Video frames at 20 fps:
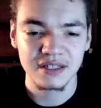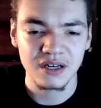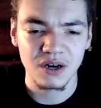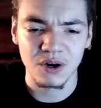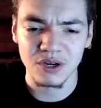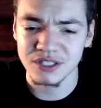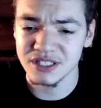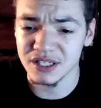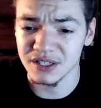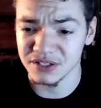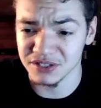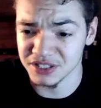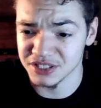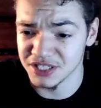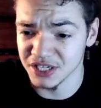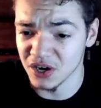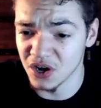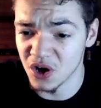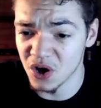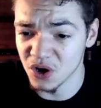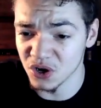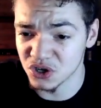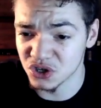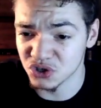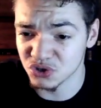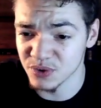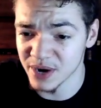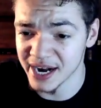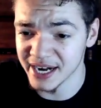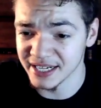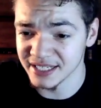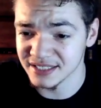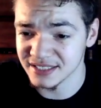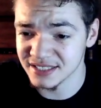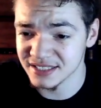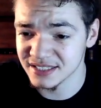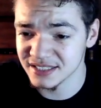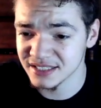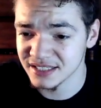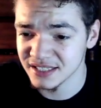Or is that, is that all
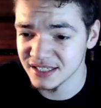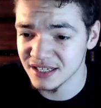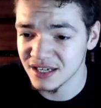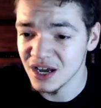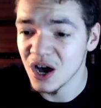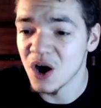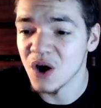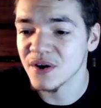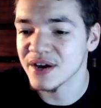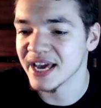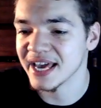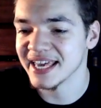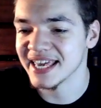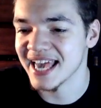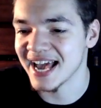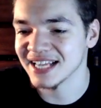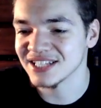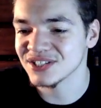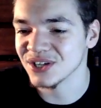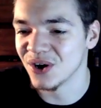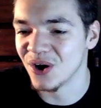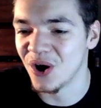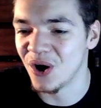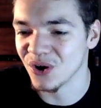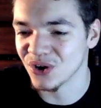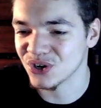credits? Okay, yeah, it's all